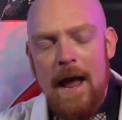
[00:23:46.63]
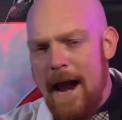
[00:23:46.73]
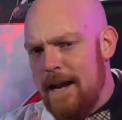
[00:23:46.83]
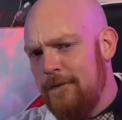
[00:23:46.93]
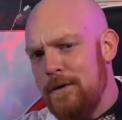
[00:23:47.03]

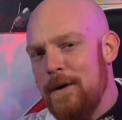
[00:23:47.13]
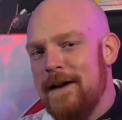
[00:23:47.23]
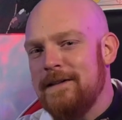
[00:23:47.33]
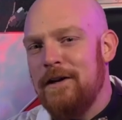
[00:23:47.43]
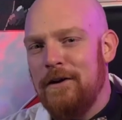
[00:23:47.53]
and if you
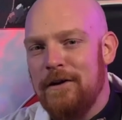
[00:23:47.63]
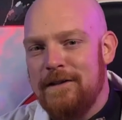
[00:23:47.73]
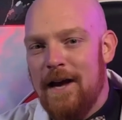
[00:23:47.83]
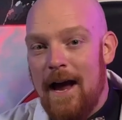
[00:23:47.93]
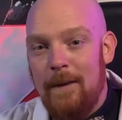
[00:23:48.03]
guys had a good
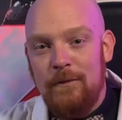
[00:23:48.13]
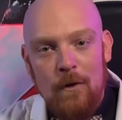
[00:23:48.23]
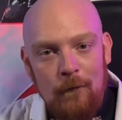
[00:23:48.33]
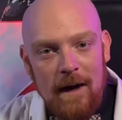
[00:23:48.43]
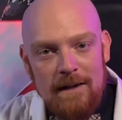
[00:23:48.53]
time,
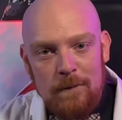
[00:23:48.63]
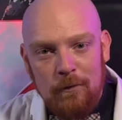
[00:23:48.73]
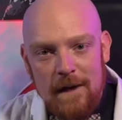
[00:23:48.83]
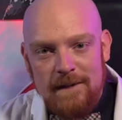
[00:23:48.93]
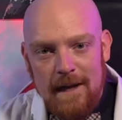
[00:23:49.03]
don't forget to
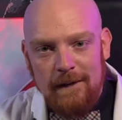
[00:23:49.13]
press that